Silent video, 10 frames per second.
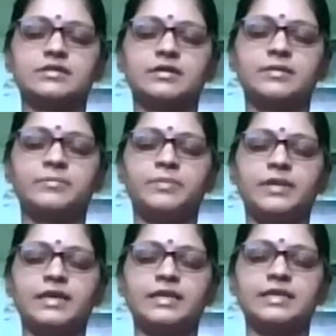
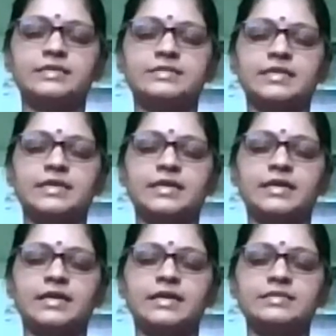completely sinking,
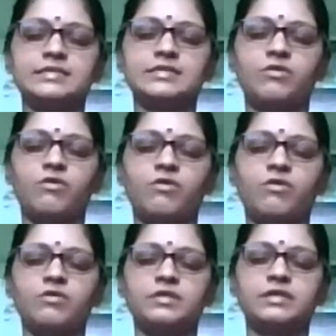releasing
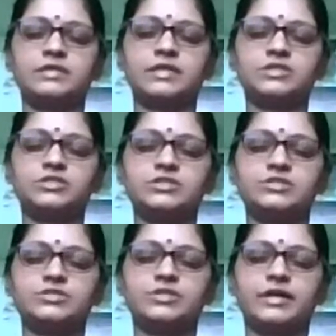all the
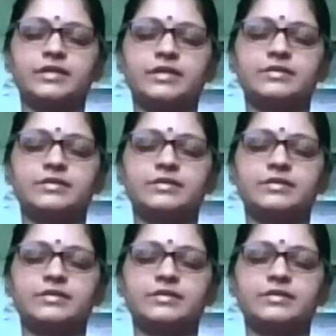tensions there.